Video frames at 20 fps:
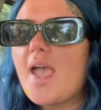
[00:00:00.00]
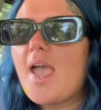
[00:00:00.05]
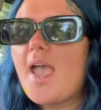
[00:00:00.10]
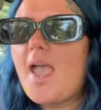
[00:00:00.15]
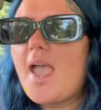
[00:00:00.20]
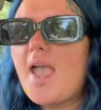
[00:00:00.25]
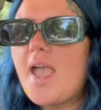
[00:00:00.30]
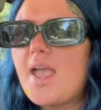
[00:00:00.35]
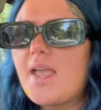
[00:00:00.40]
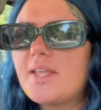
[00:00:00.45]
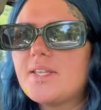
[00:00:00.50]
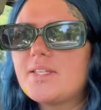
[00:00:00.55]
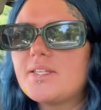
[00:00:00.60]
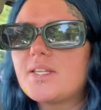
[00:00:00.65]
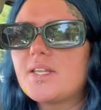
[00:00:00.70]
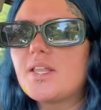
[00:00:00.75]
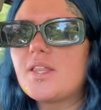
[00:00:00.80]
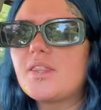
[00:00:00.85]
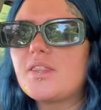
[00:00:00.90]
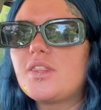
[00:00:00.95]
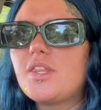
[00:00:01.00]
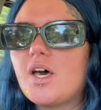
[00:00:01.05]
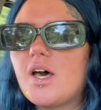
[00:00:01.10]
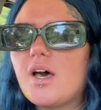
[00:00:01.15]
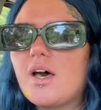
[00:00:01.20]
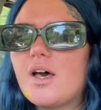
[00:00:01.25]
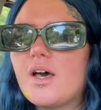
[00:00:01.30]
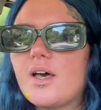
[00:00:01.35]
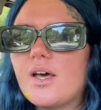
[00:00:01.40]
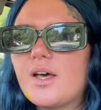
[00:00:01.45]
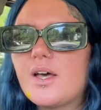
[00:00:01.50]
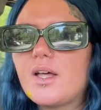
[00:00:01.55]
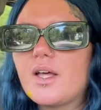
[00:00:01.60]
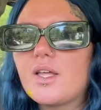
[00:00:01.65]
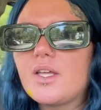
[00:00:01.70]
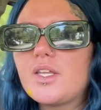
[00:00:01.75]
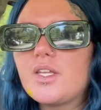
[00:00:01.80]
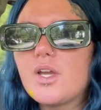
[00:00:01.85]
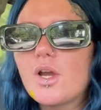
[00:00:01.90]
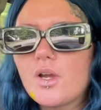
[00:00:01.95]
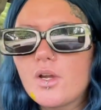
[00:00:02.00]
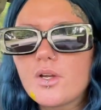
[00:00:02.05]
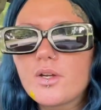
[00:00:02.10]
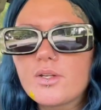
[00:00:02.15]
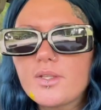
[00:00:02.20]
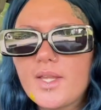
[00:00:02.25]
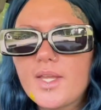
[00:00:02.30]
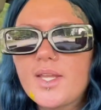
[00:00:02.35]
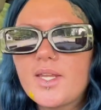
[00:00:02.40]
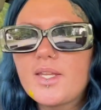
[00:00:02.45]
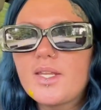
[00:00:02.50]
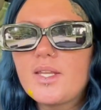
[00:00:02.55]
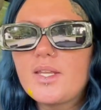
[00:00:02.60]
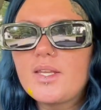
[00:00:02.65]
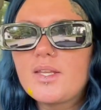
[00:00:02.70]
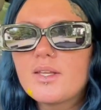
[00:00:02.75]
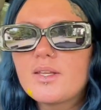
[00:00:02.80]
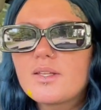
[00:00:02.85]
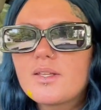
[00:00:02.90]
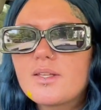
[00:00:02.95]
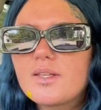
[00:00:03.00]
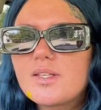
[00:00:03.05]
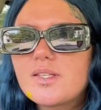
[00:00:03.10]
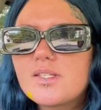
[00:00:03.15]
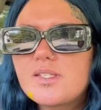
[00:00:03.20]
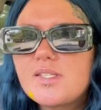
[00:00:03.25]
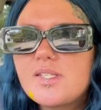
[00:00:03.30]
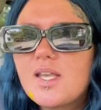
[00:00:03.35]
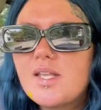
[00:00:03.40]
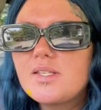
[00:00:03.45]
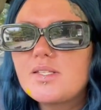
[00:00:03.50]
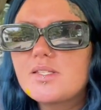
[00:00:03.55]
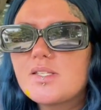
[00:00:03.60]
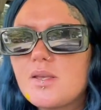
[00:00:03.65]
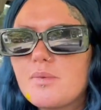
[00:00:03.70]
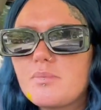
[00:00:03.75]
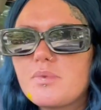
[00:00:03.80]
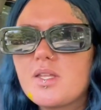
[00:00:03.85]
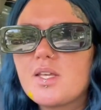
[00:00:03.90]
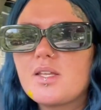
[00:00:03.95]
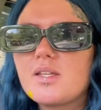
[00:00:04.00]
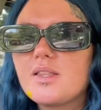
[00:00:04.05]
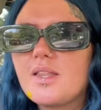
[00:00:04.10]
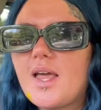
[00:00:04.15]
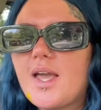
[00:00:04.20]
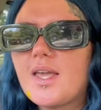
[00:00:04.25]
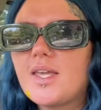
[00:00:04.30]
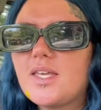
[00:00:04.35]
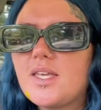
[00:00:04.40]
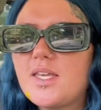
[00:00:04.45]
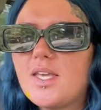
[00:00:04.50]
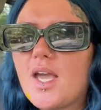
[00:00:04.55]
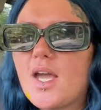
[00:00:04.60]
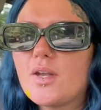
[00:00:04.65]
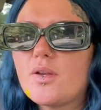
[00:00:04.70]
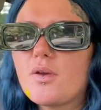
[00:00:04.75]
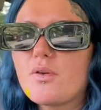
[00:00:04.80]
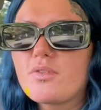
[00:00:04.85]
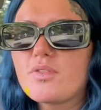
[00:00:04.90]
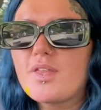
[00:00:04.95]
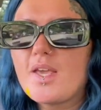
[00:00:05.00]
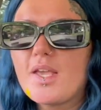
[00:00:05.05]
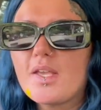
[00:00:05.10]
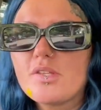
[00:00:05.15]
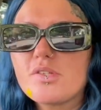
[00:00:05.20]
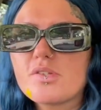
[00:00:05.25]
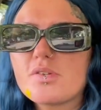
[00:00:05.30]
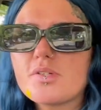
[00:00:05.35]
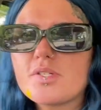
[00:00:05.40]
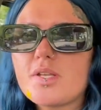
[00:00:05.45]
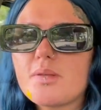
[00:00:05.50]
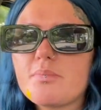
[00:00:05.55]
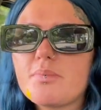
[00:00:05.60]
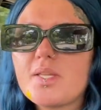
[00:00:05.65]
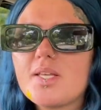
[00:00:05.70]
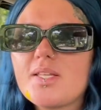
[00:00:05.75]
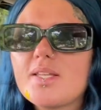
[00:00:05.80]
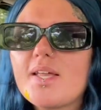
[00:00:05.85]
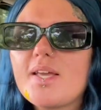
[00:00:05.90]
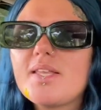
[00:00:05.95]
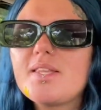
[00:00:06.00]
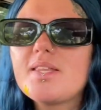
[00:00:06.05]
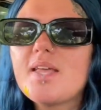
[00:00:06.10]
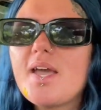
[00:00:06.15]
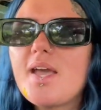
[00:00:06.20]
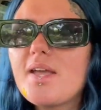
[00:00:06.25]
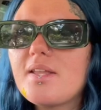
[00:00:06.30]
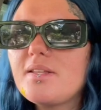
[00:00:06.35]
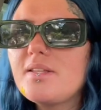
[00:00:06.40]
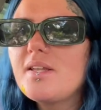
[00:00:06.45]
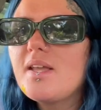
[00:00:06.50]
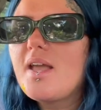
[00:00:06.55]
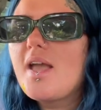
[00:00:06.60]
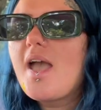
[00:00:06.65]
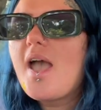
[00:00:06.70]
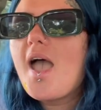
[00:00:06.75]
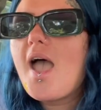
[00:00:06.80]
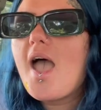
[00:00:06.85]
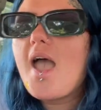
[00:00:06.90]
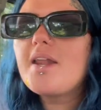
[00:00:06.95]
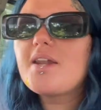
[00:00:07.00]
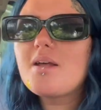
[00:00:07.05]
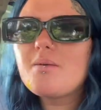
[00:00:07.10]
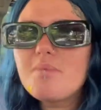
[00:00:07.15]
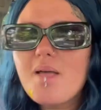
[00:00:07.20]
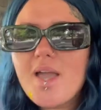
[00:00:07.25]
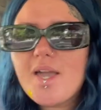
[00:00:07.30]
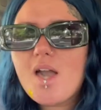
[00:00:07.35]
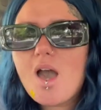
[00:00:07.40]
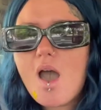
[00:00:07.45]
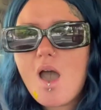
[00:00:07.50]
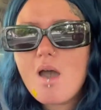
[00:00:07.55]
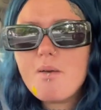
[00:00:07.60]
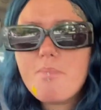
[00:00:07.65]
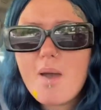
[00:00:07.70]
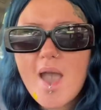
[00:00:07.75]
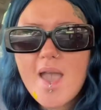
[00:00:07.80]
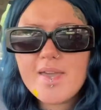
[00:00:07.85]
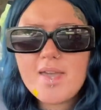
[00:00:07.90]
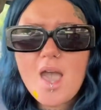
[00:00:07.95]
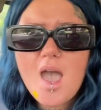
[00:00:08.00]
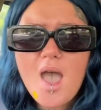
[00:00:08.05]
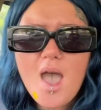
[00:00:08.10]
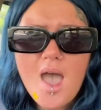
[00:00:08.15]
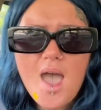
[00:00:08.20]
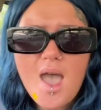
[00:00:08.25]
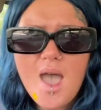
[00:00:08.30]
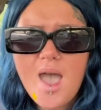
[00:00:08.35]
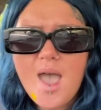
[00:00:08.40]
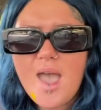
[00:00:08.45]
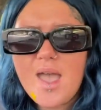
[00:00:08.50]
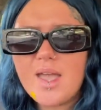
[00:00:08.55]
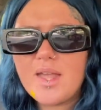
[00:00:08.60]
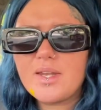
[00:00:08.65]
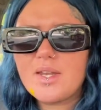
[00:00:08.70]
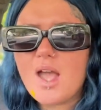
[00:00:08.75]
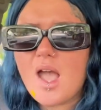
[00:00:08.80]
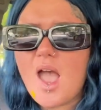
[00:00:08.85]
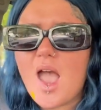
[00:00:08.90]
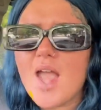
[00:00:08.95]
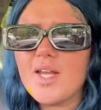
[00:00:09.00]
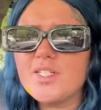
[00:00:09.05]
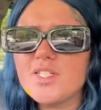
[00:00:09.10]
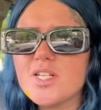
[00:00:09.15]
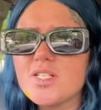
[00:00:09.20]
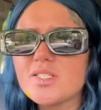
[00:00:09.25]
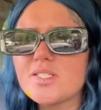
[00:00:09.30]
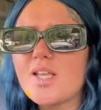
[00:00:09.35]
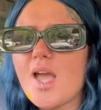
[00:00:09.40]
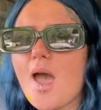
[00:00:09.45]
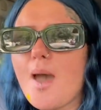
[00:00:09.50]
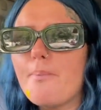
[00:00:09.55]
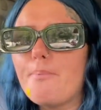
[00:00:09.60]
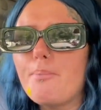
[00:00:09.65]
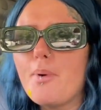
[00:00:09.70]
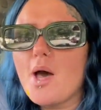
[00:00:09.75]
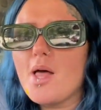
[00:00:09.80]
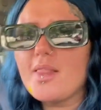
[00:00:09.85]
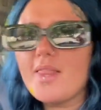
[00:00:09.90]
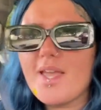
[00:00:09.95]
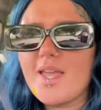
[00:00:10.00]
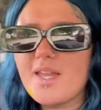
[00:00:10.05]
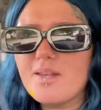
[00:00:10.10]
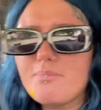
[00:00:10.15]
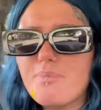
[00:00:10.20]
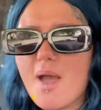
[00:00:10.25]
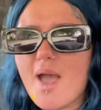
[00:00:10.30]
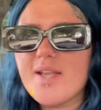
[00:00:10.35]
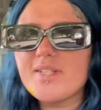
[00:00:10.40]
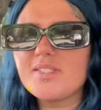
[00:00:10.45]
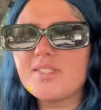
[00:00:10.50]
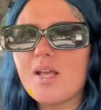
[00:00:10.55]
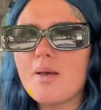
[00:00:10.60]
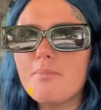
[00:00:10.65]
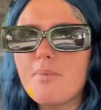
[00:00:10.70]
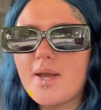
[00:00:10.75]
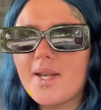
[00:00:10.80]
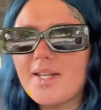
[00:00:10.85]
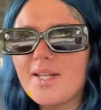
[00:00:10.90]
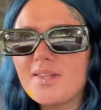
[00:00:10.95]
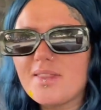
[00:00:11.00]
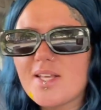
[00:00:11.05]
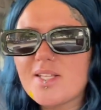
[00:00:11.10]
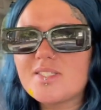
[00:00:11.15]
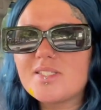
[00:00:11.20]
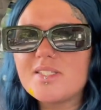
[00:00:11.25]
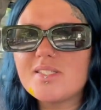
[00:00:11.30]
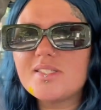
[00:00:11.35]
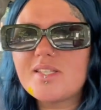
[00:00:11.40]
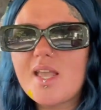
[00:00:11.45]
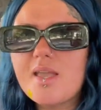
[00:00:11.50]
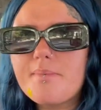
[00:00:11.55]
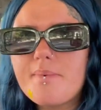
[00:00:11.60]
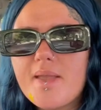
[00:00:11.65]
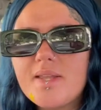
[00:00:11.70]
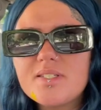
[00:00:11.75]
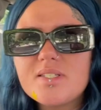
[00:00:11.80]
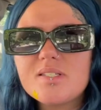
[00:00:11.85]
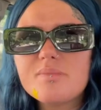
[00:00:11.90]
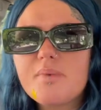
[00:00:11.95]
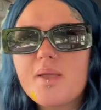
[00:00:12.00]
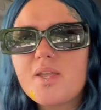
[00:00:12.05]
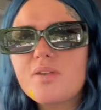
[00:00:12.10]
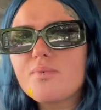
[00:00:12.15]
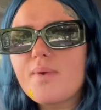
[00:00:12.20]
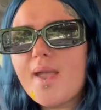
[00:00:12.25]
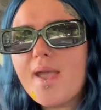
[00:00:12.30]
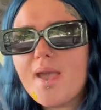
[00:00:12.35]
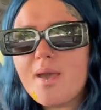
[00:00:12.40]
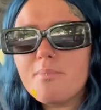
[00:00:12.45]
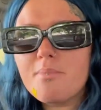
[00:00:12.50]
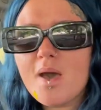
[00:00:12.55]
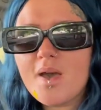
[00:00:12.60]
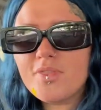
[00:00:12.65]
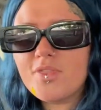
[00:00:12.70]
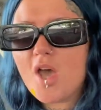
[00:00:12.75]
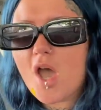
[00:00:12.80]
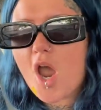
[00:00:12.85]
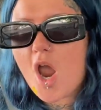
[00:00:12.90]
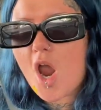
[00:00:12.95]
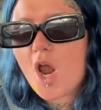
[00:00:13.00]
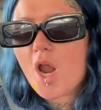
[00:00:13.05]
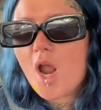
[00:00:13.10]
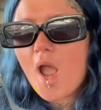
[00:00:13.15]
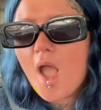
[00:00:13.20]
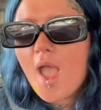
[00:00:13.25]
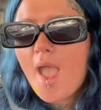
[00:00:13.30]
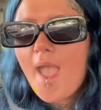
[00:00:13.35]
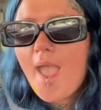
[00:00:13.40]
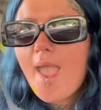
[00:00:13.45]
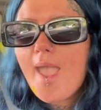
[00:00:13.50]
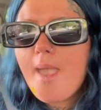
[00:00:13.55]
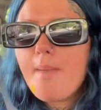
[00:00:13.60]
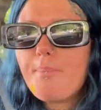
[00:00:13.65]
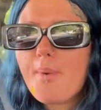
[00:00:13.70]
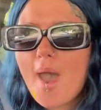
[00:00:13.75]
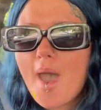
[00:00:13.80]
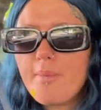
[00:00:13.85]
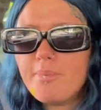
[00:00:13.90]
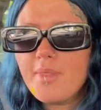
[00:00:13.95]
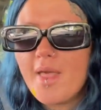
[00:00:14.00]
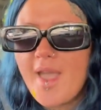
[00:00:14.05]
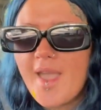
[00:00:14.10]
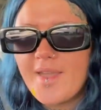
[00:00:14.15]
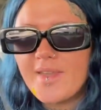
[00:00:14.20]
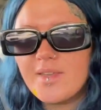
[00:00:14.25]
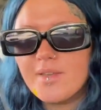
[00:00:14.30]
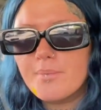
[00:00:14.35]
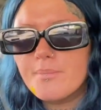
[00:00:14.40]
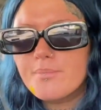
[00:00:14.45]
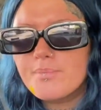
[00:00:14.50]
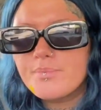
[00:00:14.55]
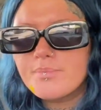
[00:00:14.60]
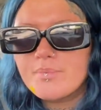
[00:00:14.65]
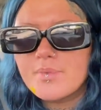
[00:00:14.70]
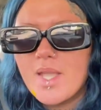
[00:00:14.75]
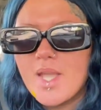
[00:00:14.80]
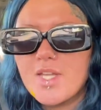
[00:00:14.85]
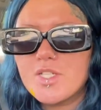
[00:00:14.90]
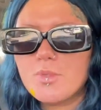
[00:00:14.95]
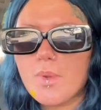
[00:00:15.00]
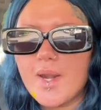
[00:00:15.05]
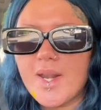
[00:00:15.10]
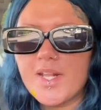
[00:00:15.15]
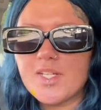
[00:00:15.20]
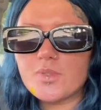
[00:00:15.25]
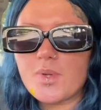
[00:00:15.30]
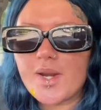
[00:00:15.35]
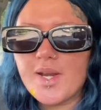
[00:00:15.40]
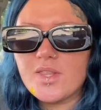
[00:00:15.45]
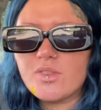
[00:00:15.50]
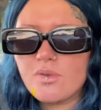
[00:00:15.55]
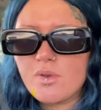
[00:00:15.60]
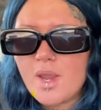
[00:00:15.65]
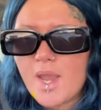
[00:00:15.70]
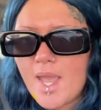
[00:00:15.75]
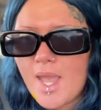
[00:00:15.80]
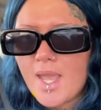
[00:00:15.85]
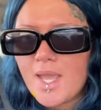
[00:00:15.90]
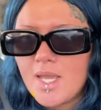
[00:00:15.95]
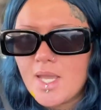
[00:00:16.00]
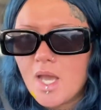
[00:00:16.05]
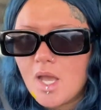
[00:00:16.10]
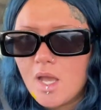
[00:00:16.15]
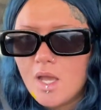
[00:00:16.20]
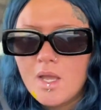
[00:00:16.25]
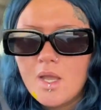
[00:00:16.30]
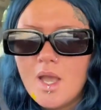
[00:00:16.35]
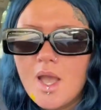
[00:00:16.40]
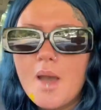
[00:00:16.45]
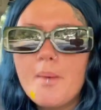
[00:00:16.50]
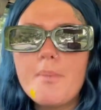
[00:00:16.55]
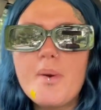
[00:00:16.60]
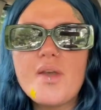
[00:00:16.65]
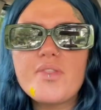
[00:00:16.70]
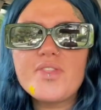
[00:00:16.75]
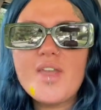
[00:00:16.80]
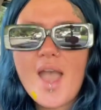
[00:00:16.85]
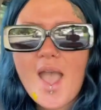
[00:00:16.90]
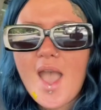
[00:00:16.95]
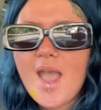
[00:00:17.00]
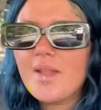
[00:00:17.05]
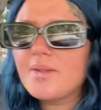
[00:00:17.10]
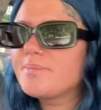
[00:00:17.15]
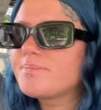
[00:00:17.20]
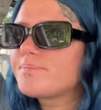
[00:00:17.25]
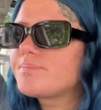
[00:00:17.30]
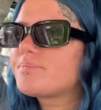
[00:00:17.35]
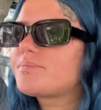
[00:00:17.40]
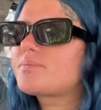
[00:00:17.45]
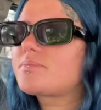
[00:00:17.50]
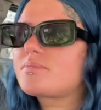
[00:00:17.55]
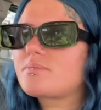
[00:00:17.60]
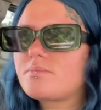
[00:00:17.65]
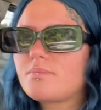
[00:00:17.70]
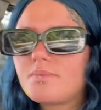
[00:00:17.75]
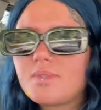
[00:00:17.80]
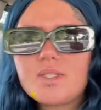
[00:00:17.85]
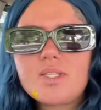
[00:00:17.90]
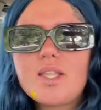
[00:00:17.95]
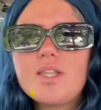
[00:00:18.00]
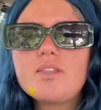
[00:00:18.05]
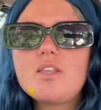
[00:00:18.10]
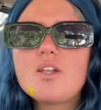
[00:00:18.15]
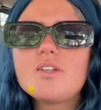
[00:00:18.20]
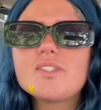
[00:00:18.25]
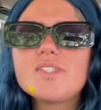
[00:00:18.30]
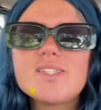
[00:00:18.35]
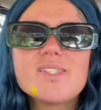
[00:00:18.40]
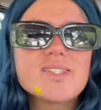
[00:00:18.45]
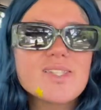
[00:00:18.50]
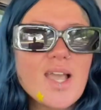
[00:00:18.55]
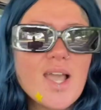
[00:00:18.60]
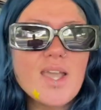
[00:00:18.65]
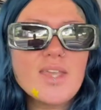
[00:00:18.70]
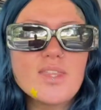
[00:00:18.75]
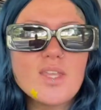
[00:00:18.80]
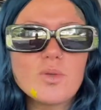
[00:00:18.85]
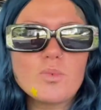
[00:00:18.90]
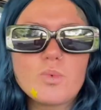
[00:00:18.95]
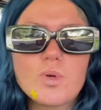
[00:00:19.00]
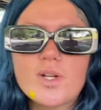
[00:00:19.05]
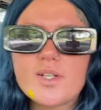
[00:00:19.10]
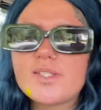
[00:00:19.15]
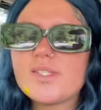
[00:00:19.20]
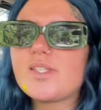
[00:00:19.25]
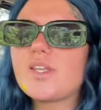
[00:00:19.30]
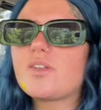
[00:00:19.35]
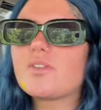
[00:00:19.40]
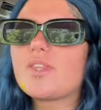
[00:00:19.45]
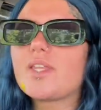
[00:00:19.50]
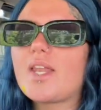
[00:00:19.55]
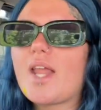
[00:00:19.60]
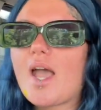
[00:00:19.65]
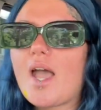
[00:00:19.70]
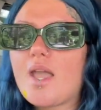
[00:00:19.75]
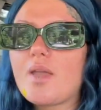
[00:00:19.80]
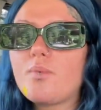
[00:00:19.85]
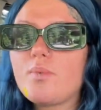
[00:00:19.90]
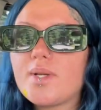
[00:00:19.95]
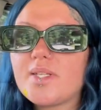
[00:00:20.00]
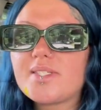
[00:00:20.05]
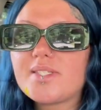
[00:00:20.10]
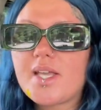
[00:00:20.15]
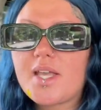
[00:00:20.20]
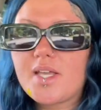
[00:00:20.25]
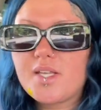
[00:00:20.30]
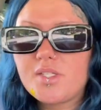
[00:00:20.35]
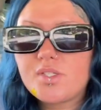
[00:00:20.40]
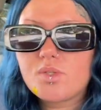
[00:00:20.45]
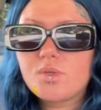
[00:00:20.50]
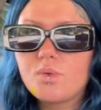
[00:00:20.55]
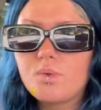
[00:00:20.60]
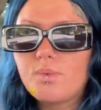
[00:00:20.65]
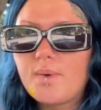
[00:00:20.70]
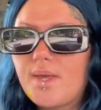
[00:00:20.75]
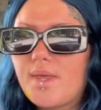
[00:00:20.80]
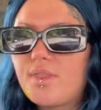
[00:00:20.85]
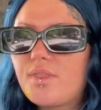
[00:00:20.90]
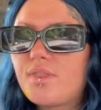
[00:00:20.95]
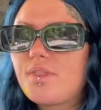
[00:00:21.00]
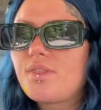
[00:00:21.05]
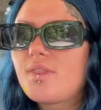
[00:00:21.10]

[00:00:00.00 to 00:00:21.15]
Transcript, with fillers: And the younger lady said something like, yeah, no thanks, or something like that. And I'm like, oh my God, I just got bullied by somebody that's the same age as my grandmother in public in 2023. But then there's this guy that works there that I went to high school with.